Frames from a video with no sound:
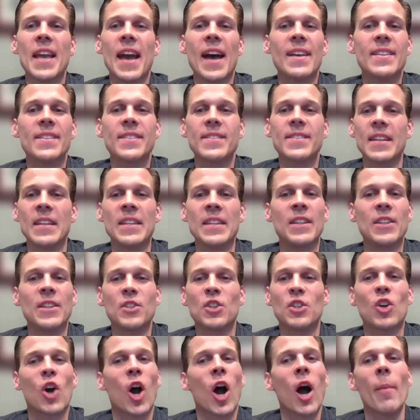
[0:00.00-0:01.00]
yes in
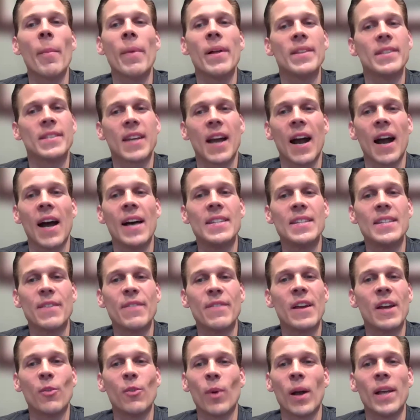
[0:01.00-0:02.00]
the comments, guys,
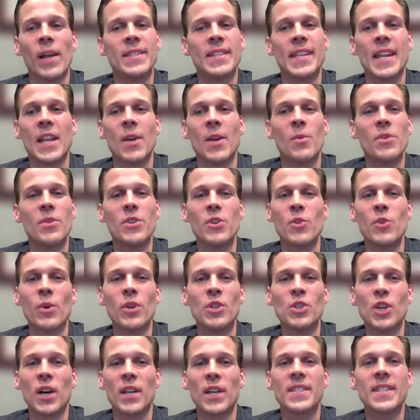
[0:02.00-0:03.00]
if it resonated with you.
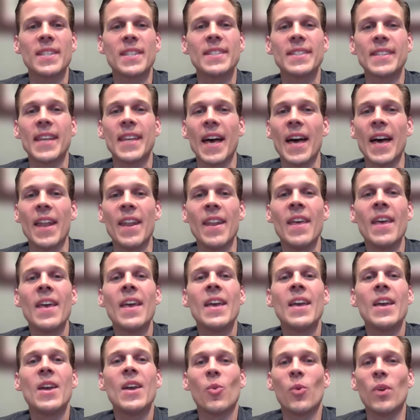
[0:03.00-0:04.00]
And Justice said,
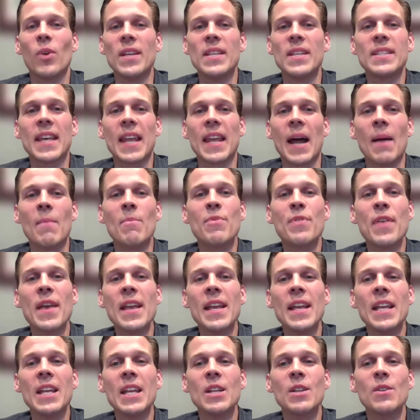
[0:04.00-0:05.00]
when he said, I'm
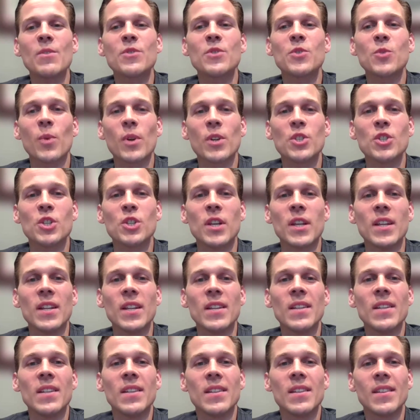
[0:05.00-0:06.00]
thinking of
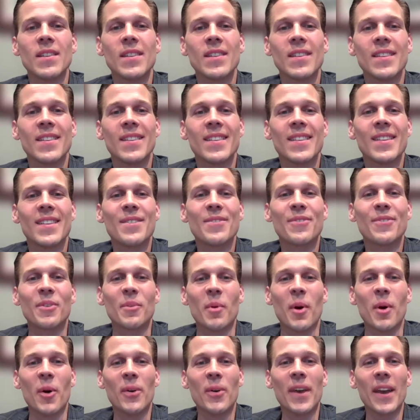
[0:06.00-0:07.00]
switching
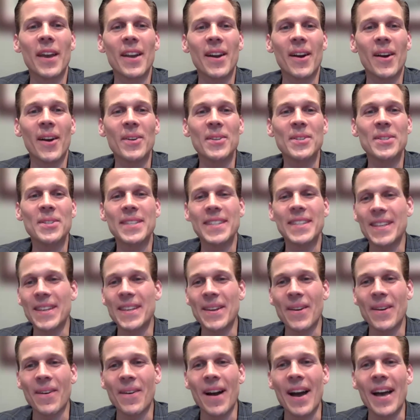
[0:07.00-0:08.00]
from OKRs to
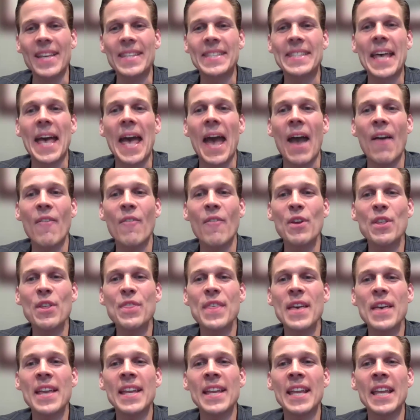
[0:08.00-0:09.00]
EOS,
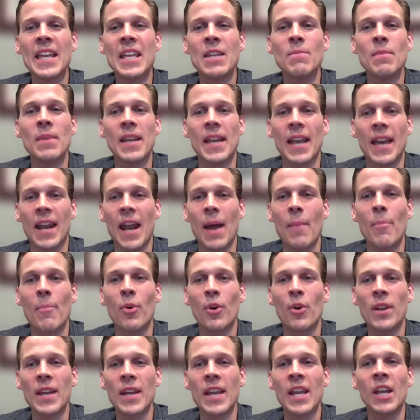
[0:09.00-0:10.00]
everything in me, and I
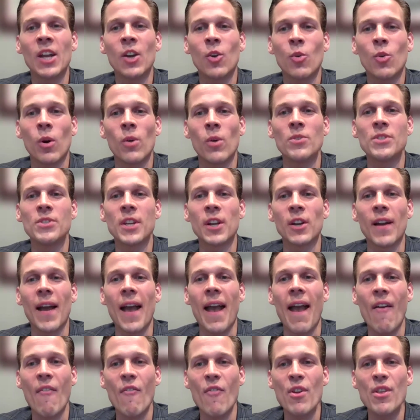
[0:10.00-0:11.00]
put it in quotes here,
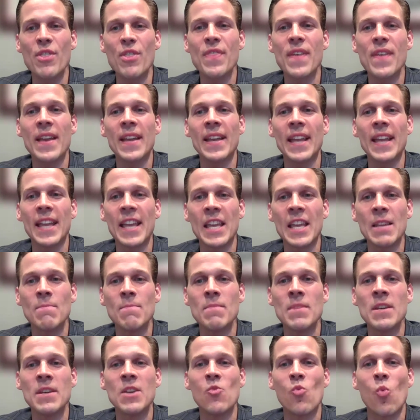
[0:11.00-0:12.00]
everything
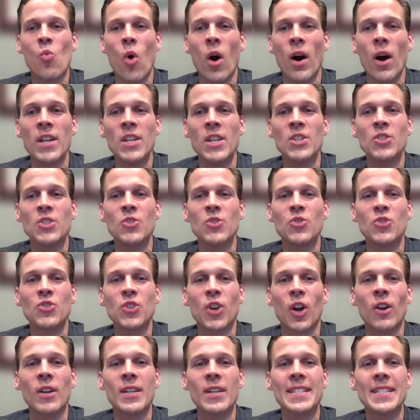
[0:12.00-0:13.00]
in me wanted to
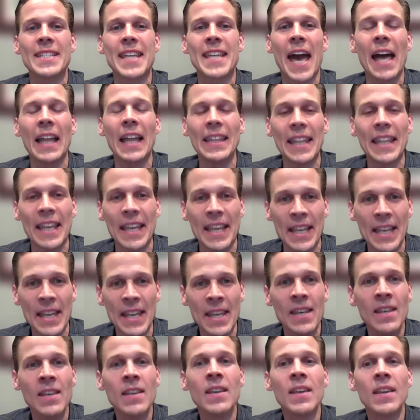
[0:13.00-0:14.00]
start
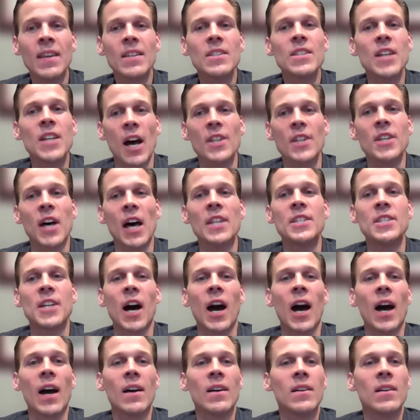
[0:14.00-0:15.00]
telling
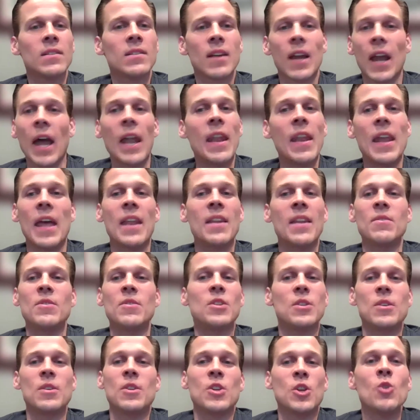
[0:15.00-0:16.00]

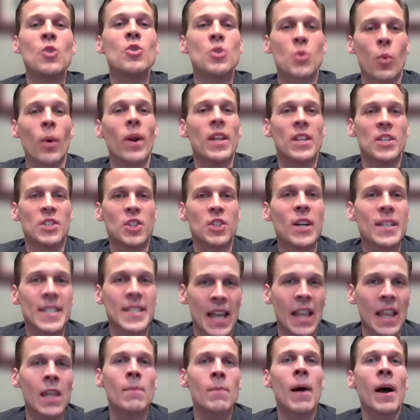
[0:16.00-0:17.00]
And you wanted to start
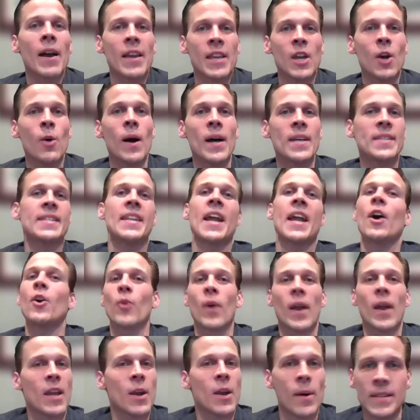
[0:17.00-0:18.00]
telling about EOS and how
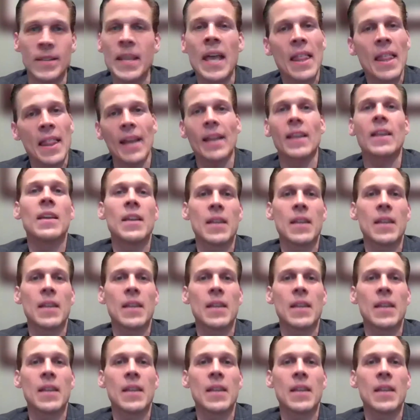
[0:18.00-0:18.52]
great EOS,